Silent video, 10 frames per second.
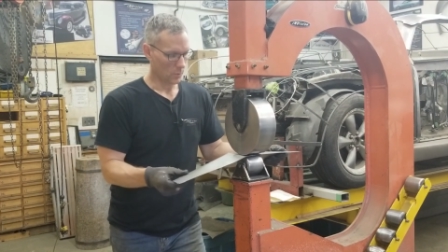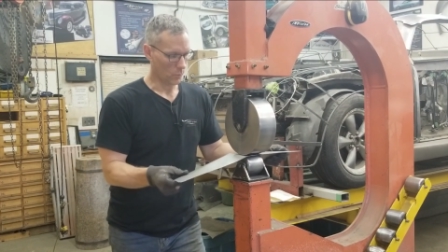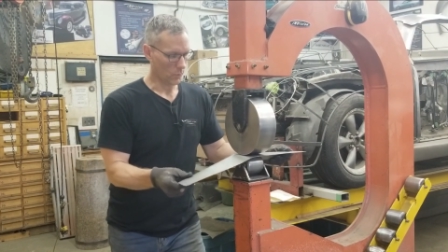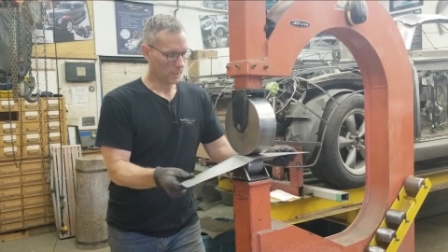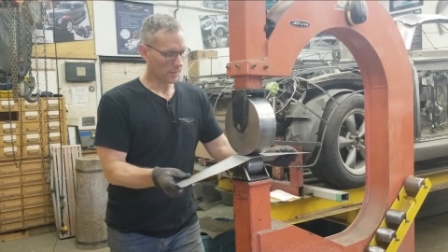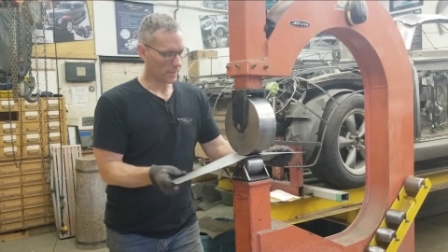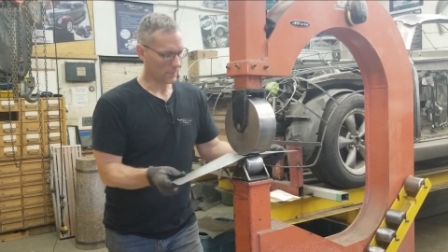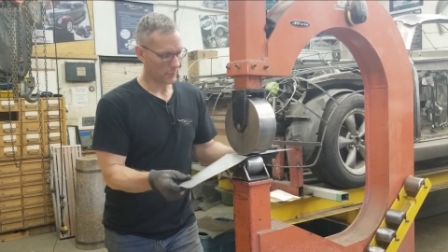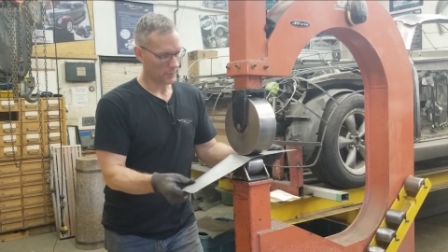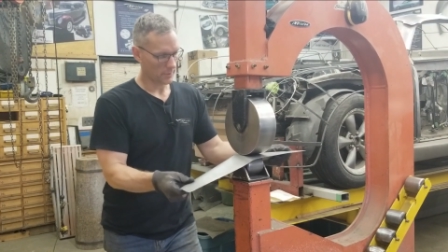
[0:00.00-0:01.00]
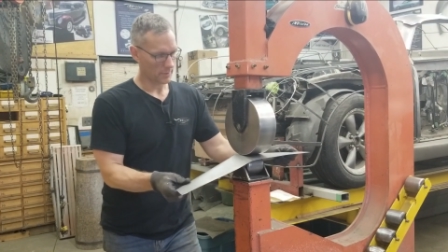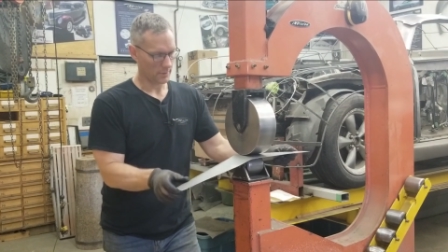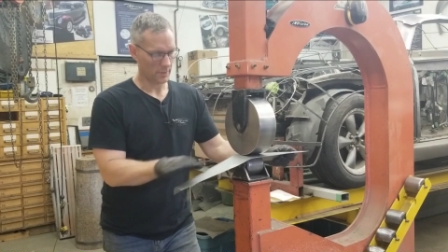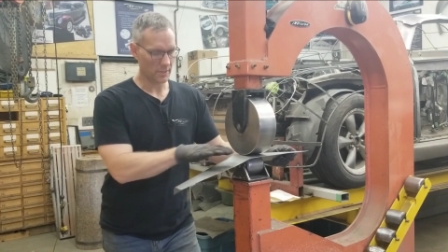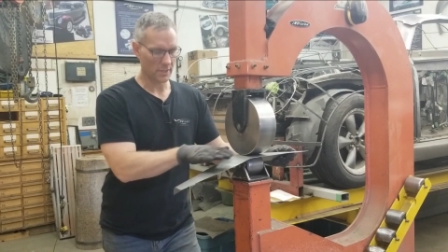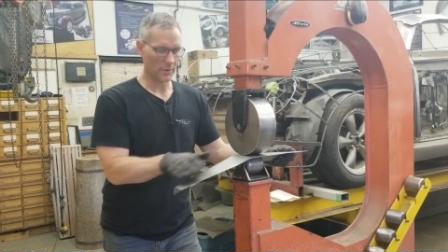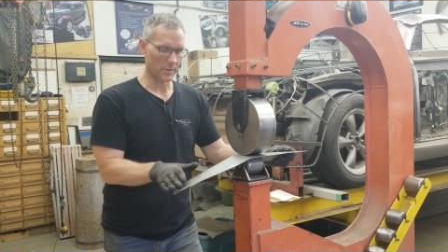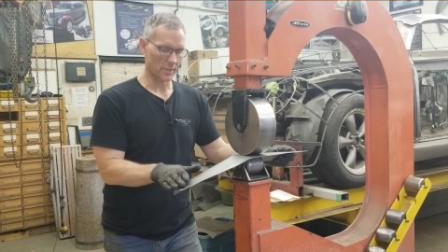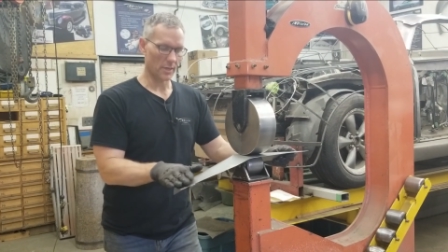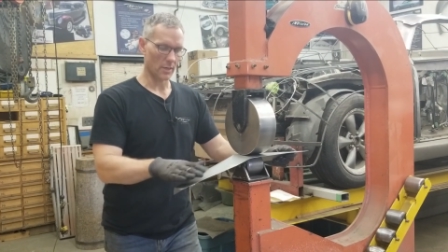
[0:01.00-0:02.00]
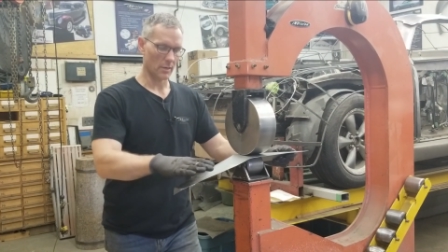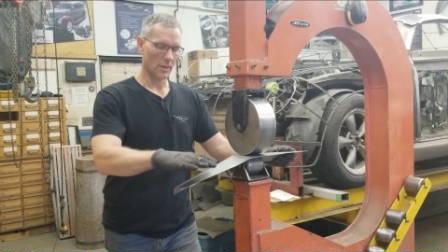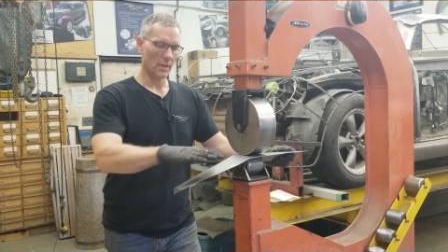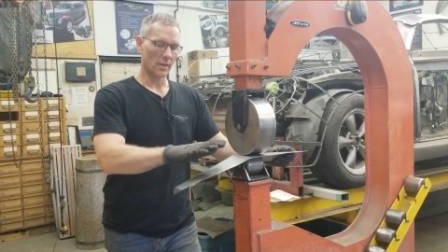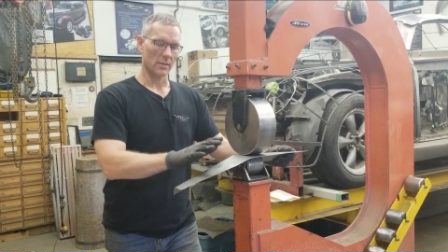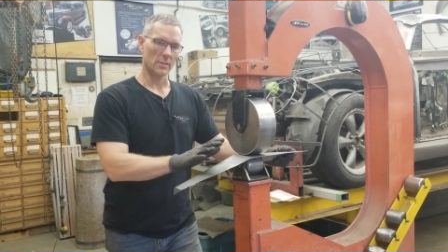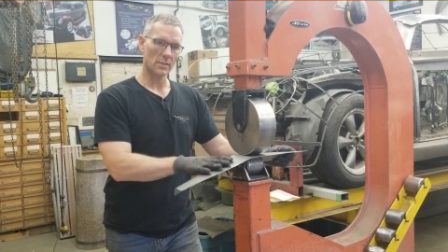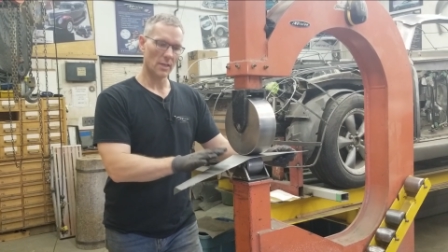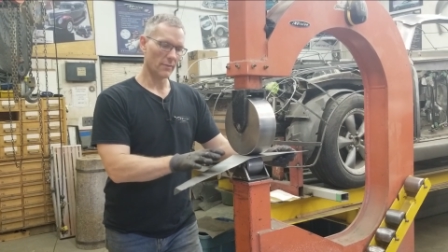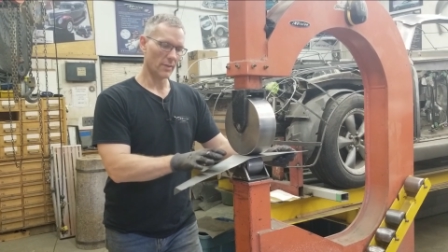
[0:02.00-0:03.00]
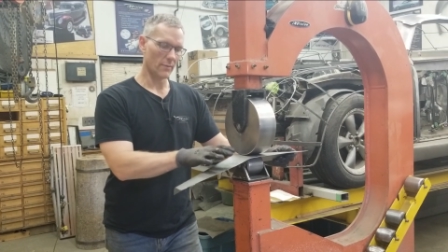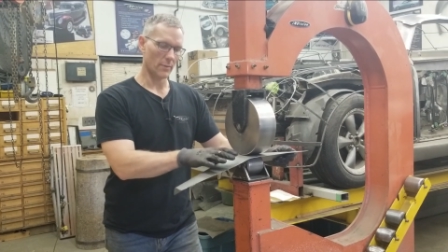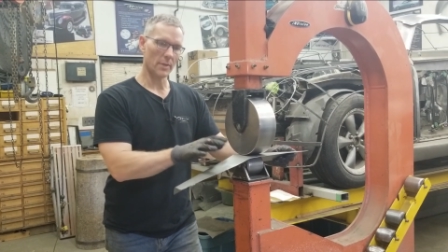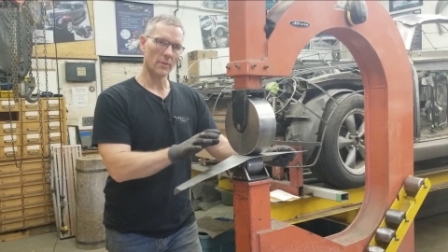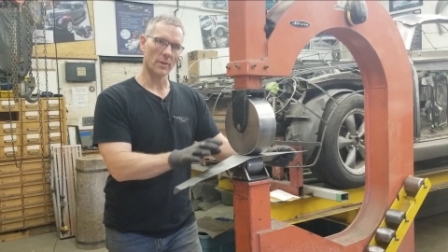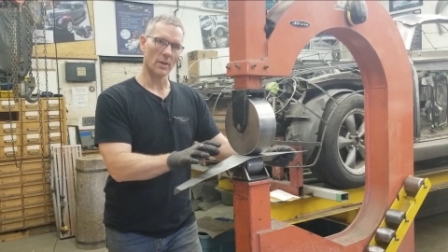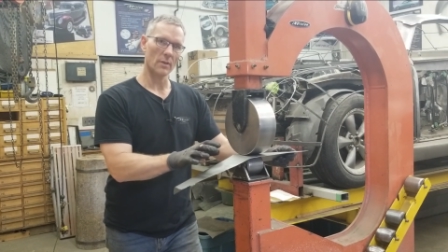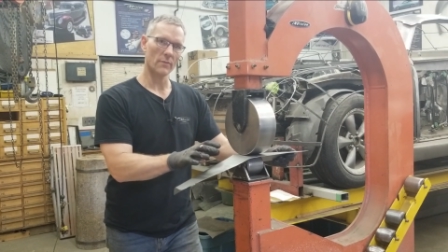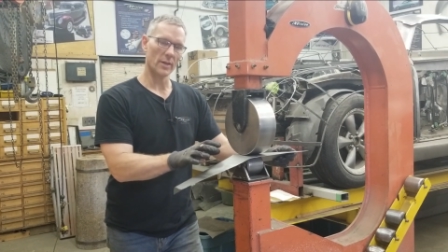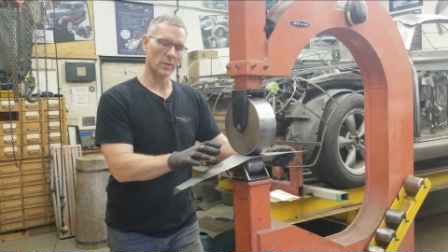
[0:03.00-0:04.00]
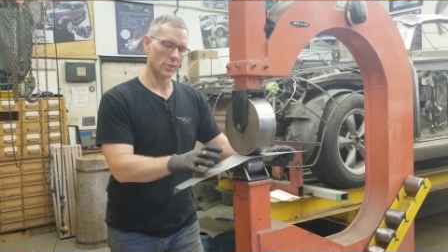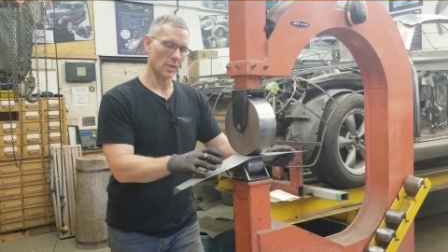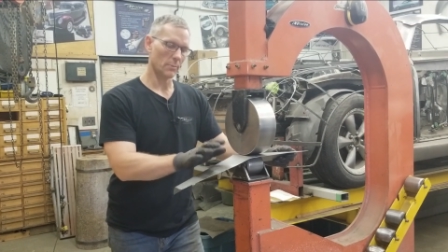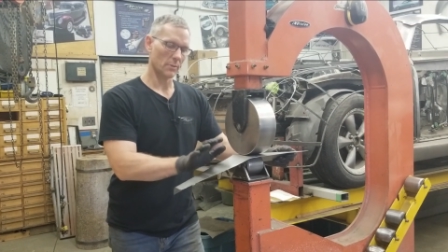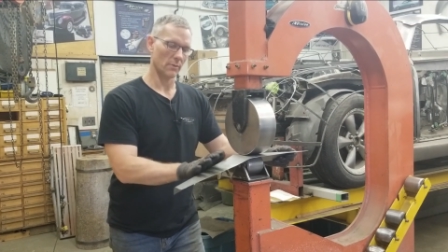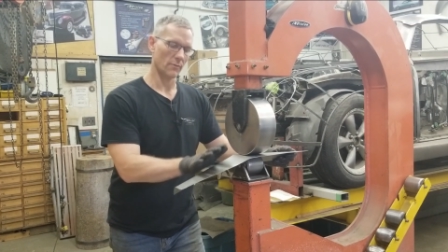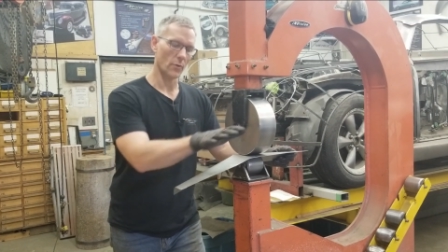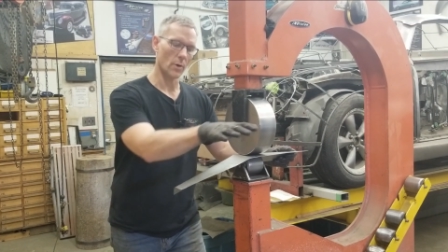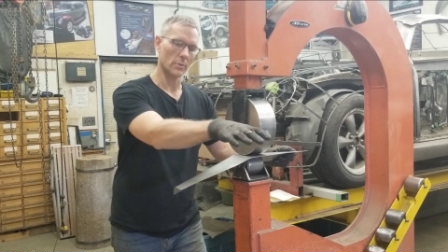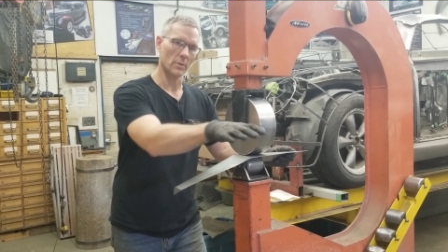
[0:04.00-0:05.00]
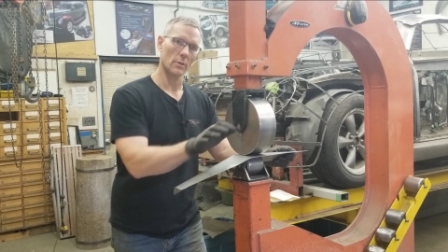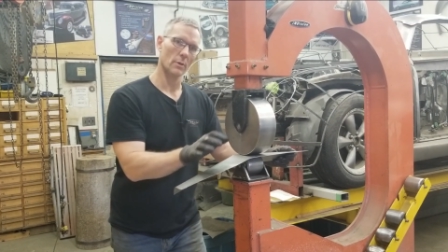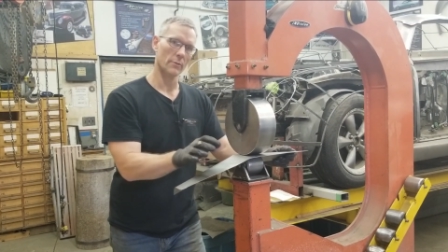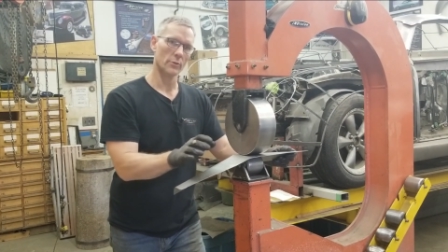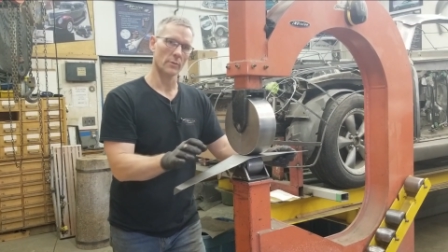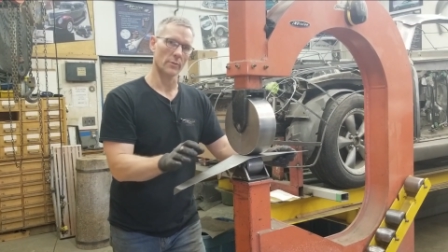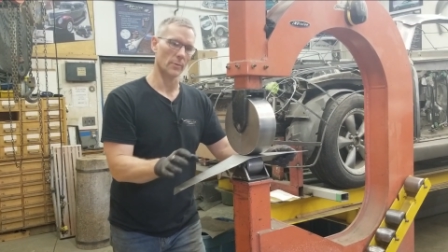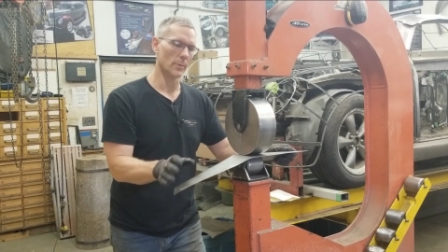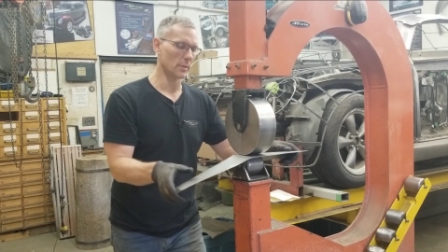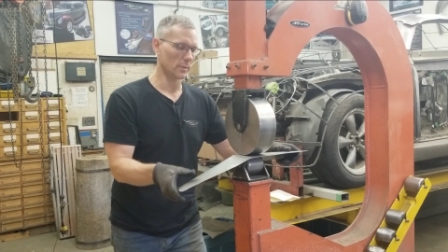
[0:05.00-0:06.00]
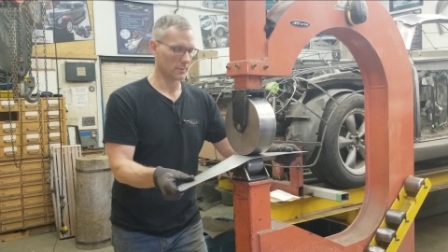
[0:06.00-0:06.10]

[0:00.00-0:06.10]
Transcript: wheeling up these areas here, because these have to have a bit of a convex shape to conform to the curvature of the grill.